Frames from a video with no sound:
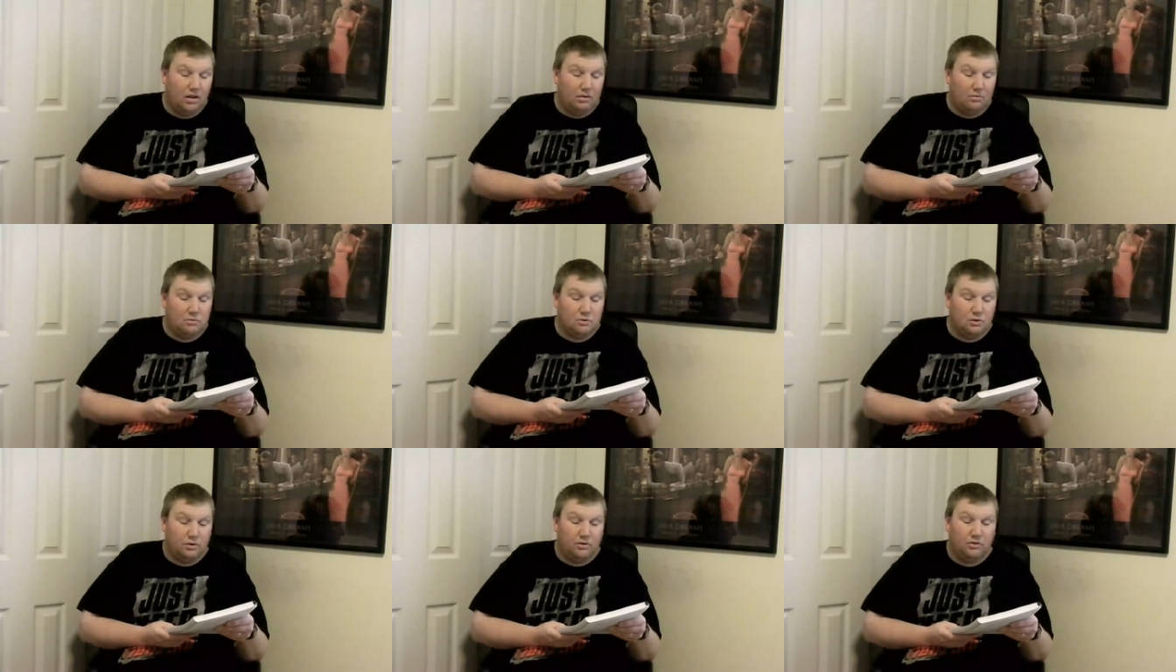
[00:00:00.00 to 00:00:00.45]

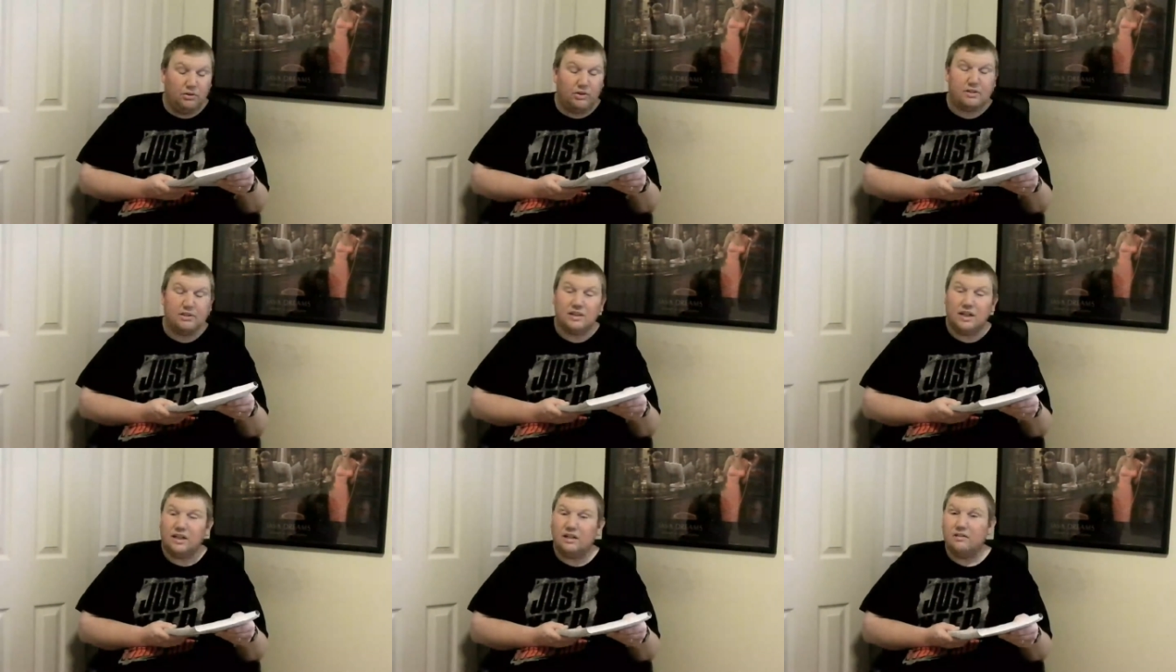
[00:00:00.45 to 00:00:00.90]
Jordynne
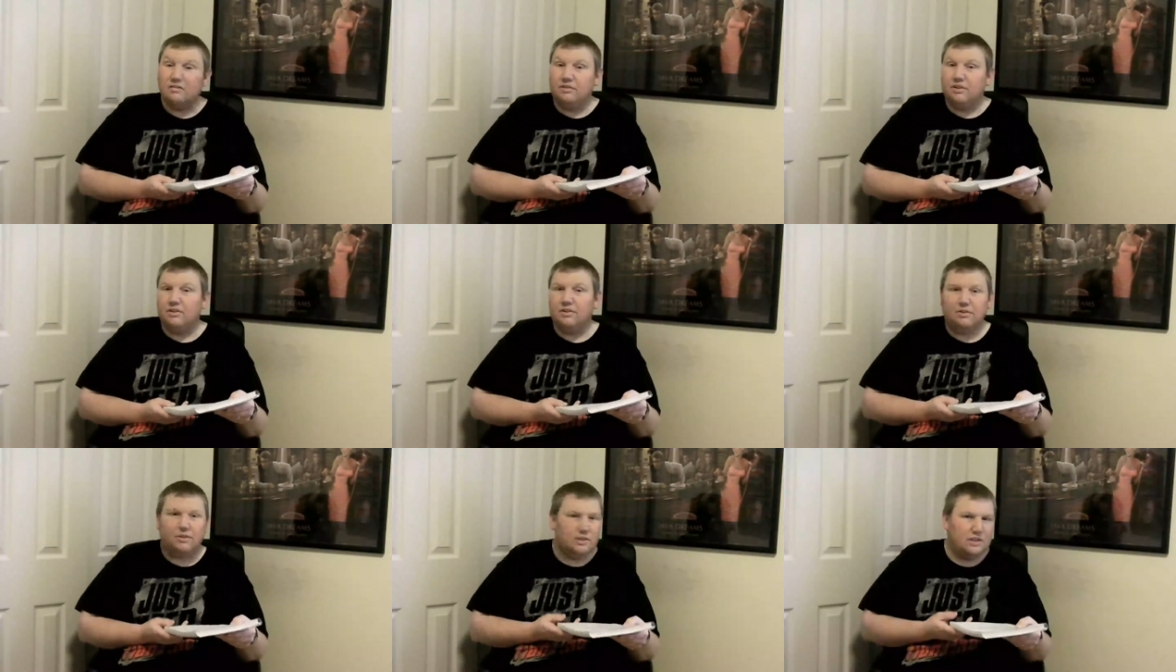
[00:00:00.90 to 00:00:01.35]
Grace got the
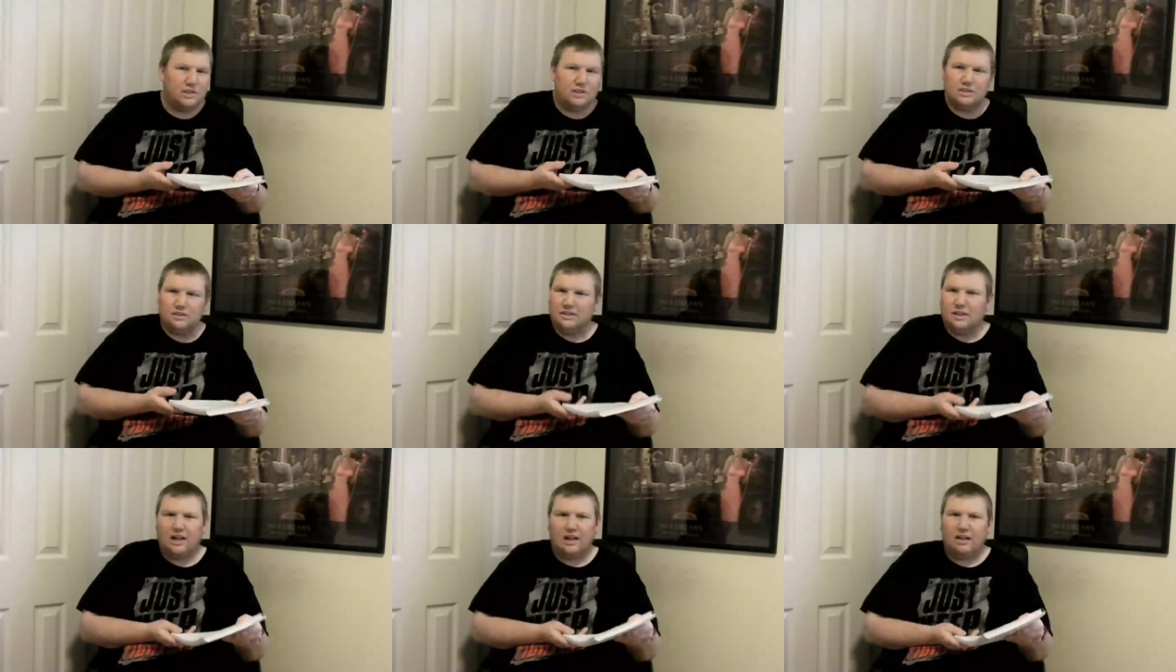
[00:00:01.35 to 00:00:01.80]
victory
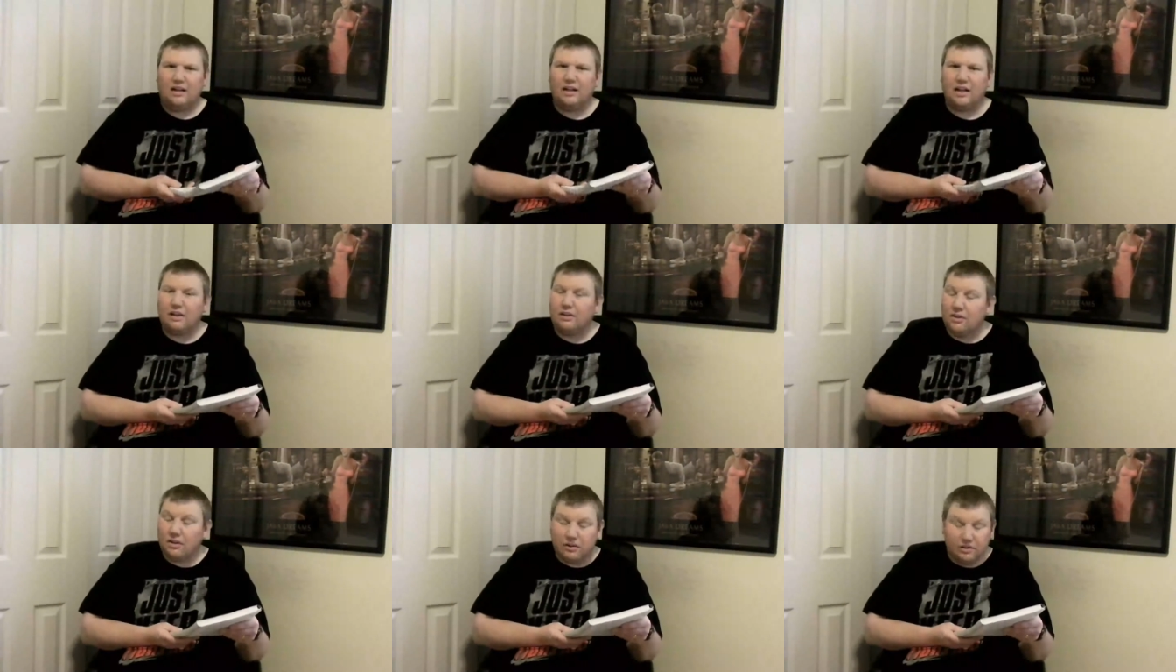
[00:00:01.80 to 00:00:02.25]
just kind of like
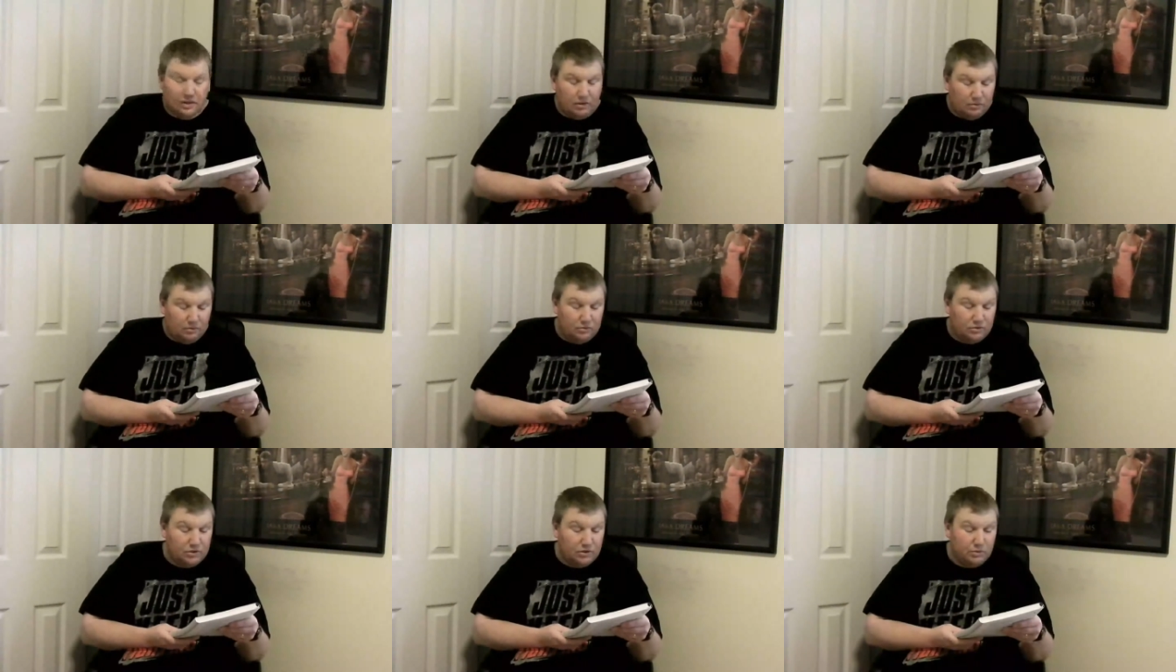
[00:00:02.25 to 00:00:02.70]
I thought
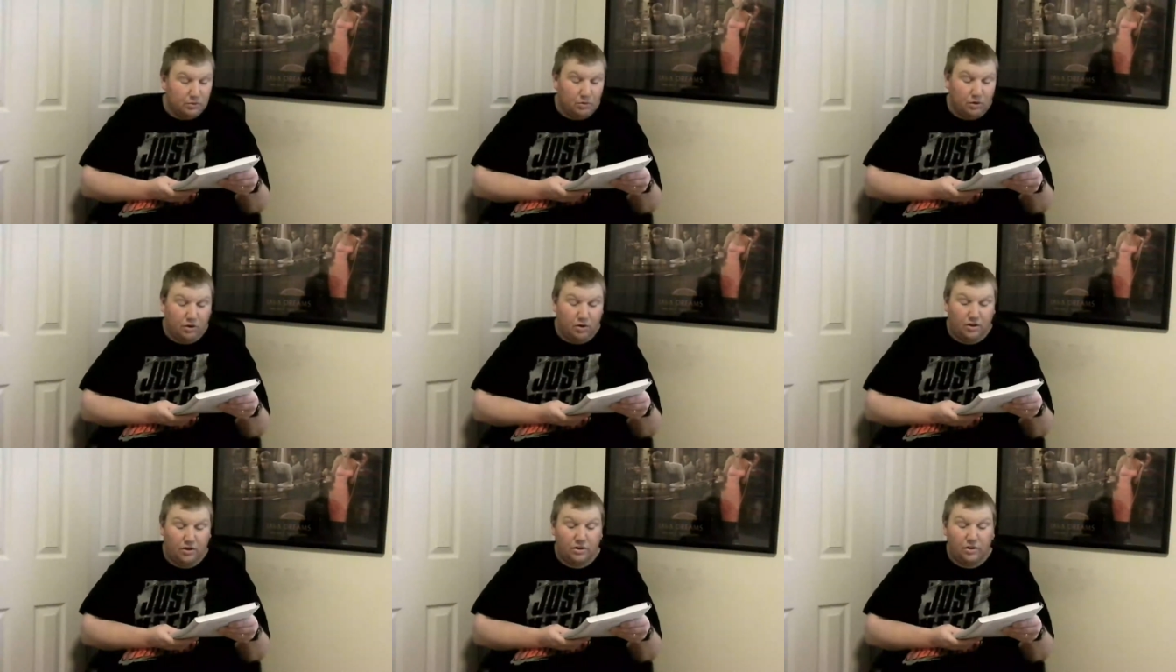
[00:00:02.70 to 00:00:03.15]
she
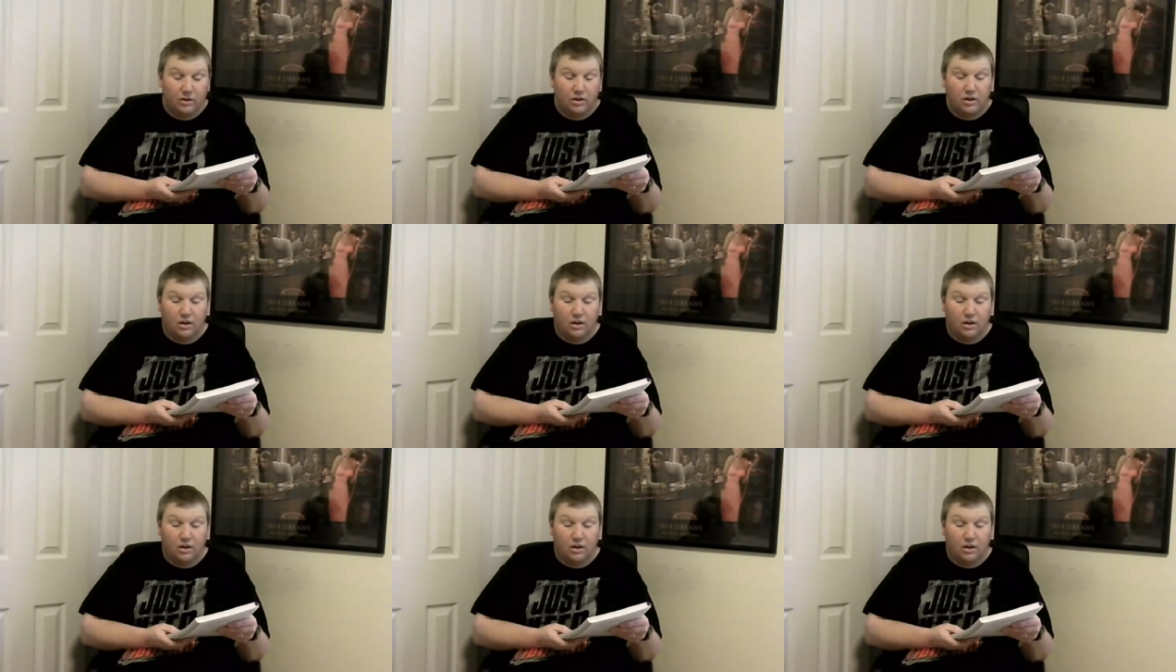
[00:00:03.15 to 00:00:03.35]
would.